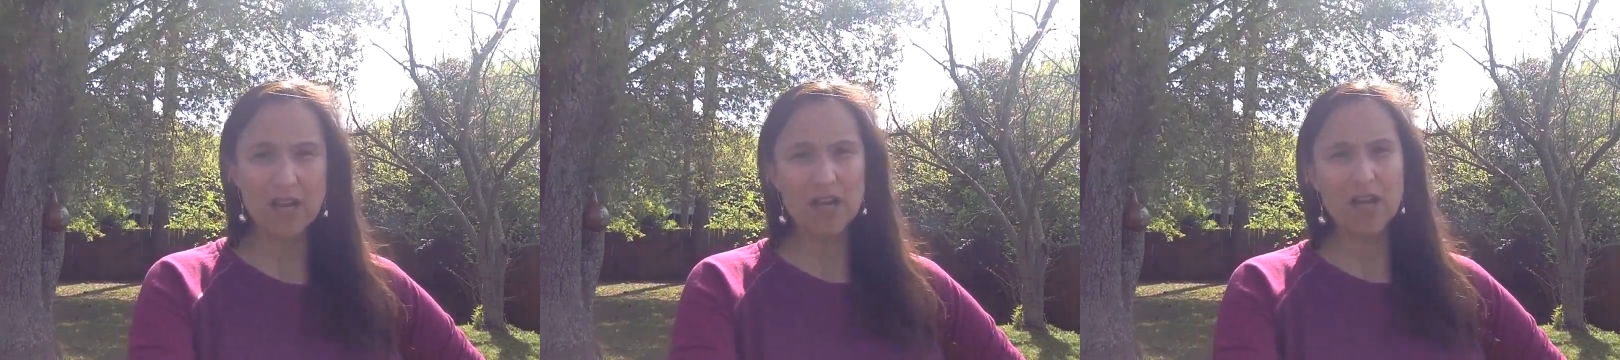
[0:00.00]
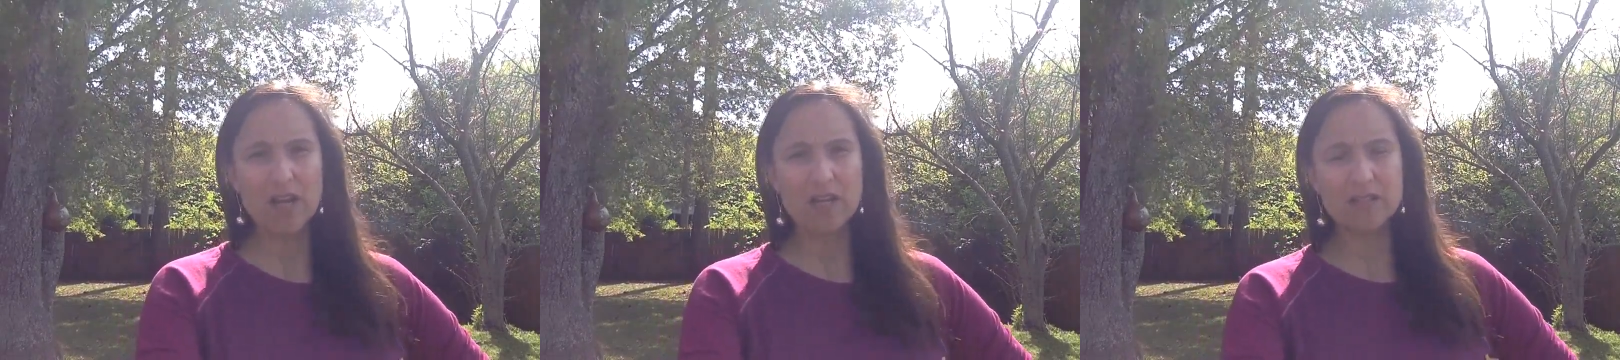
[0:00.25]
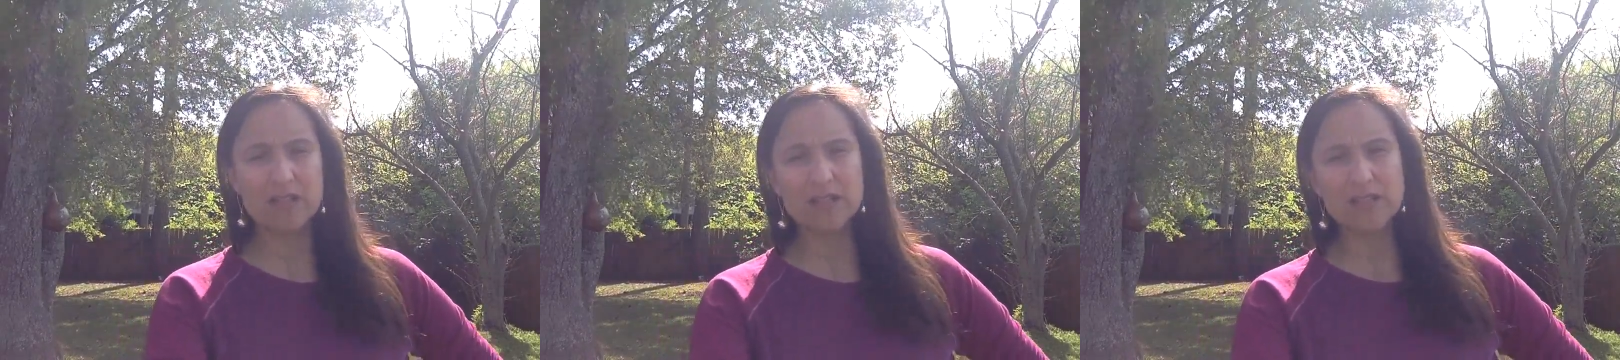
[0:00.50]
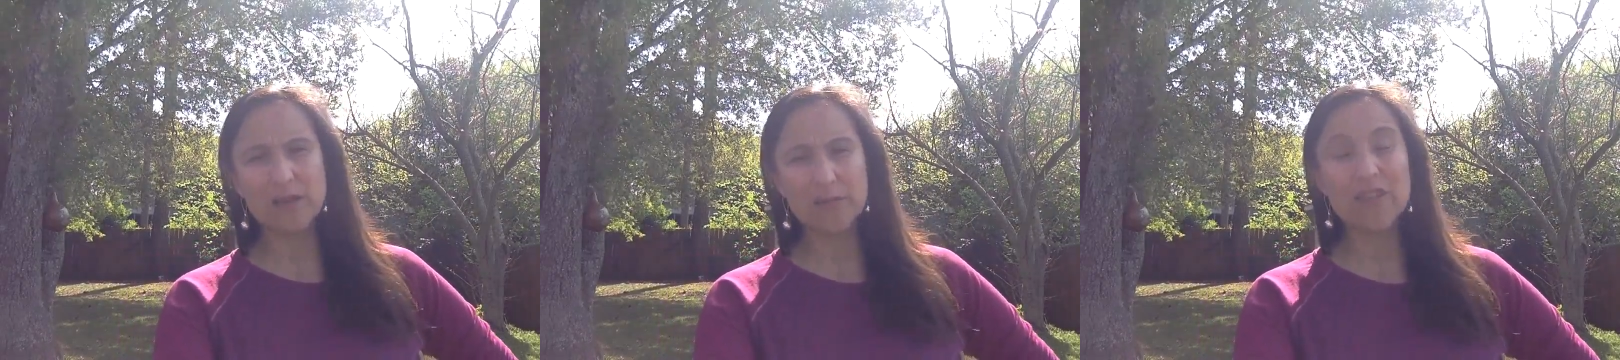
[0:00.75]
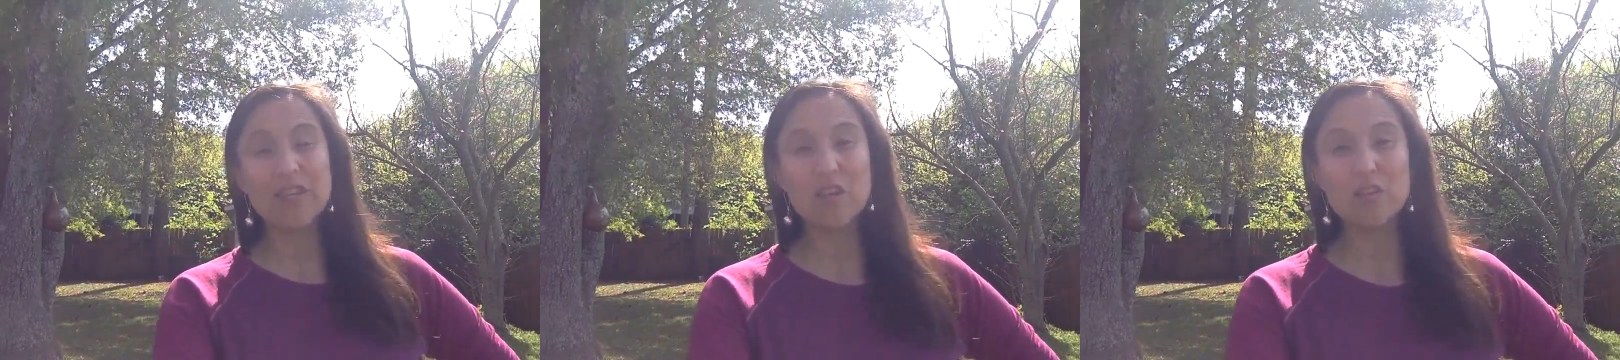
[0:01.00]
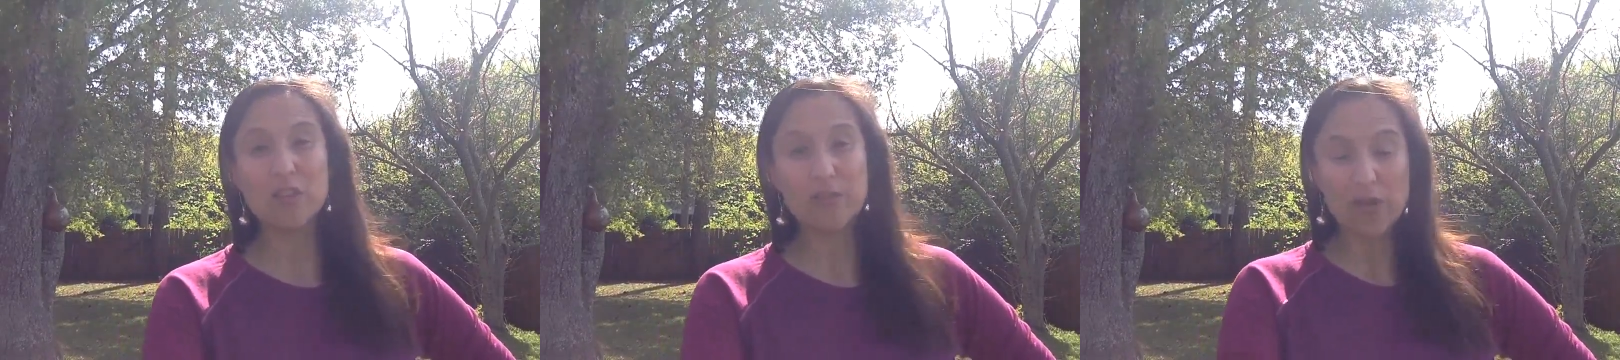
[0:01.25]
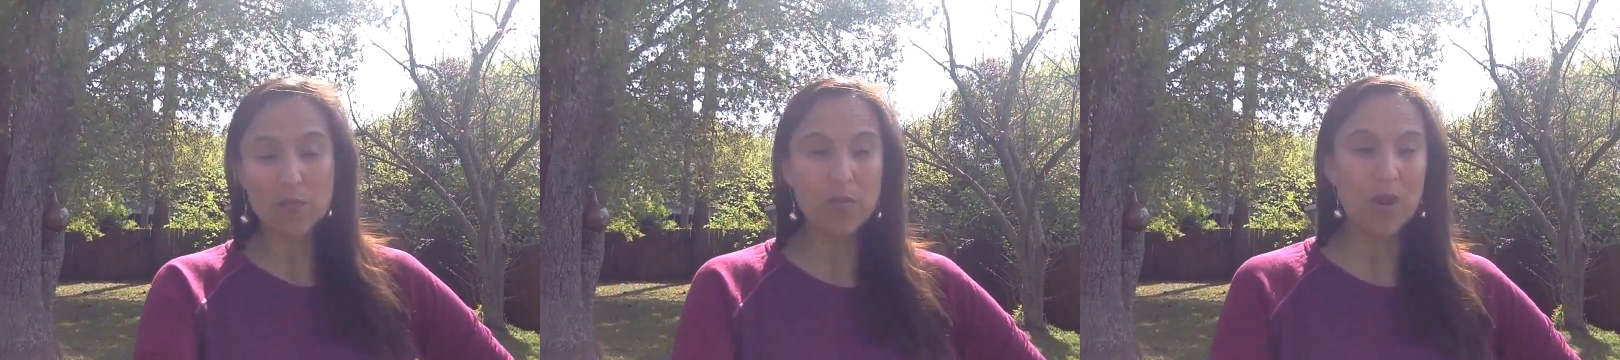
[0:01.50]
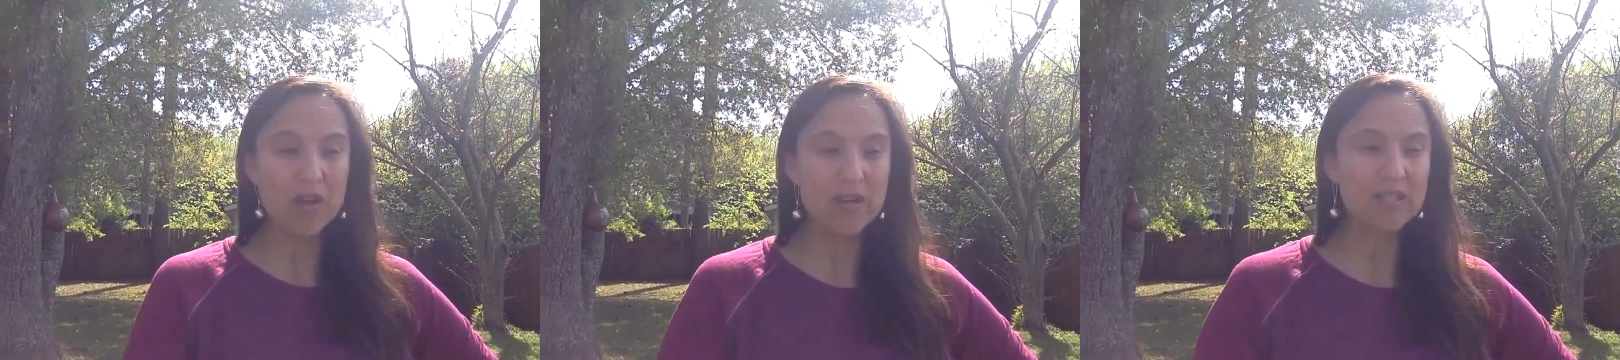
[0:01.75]
on some of the Young Living
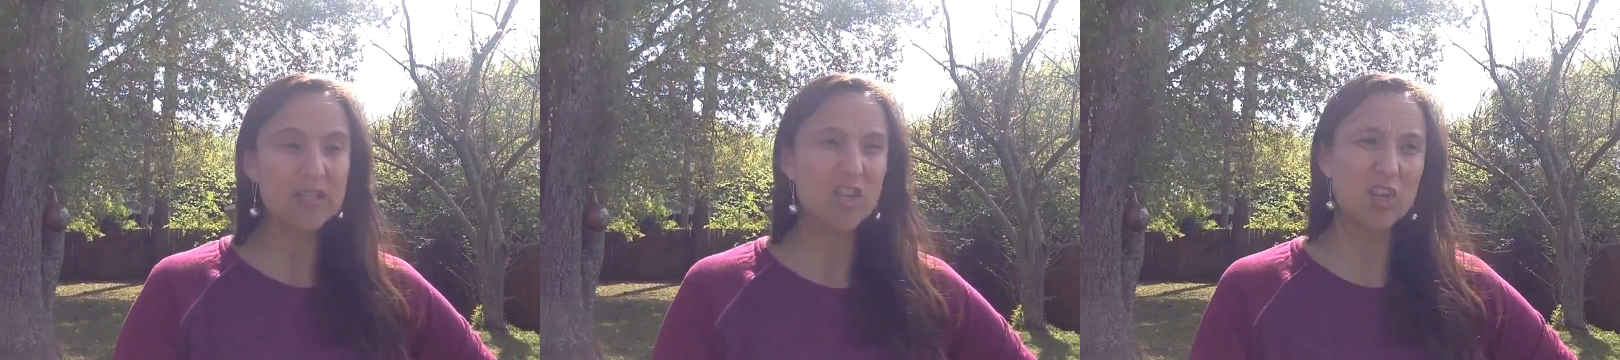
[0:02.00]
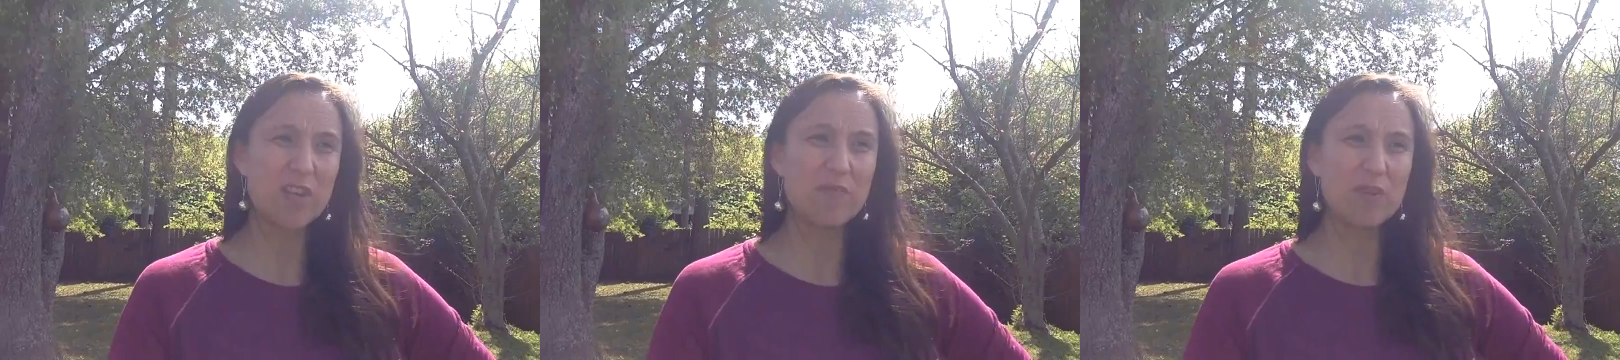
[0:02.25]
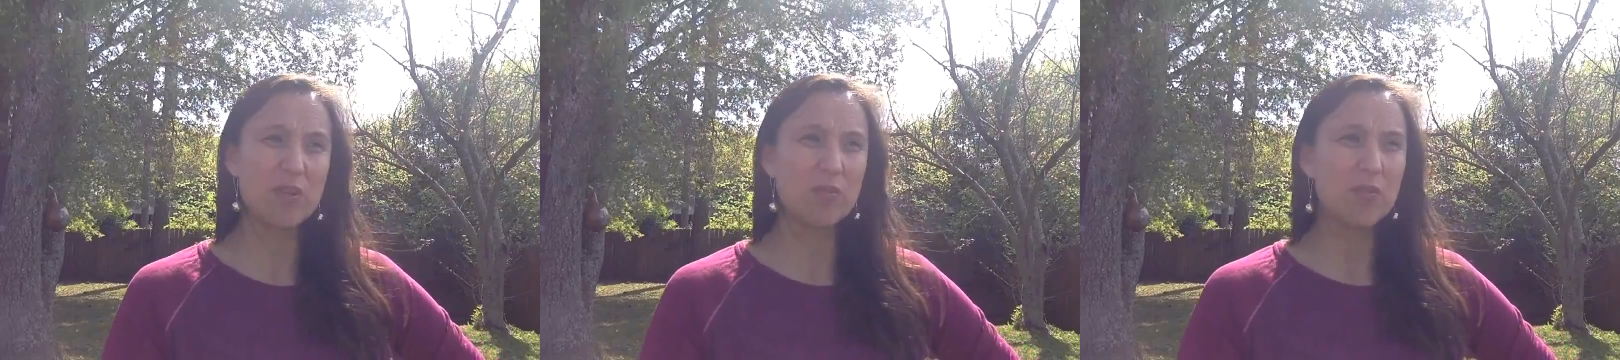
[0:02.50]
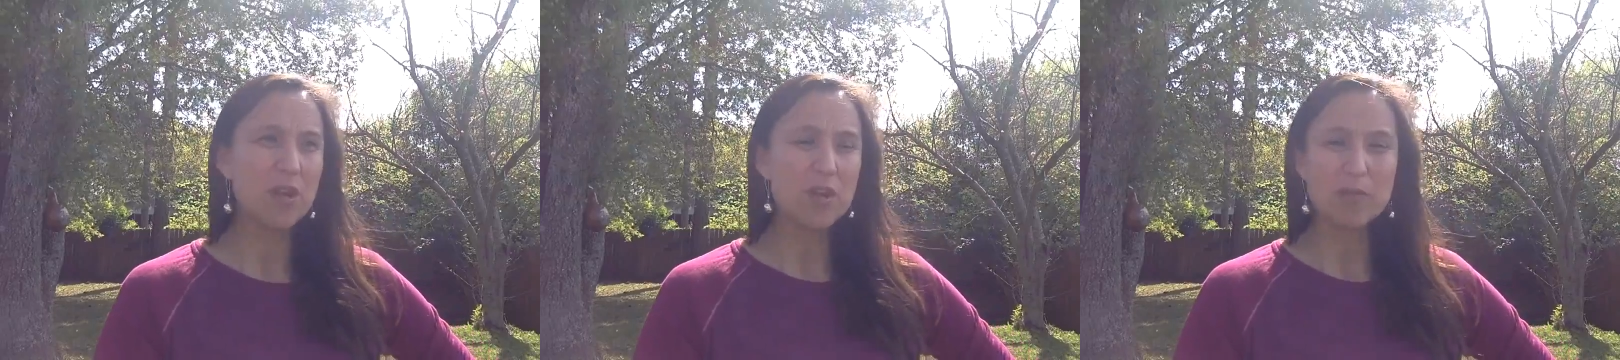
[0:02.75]
products could give you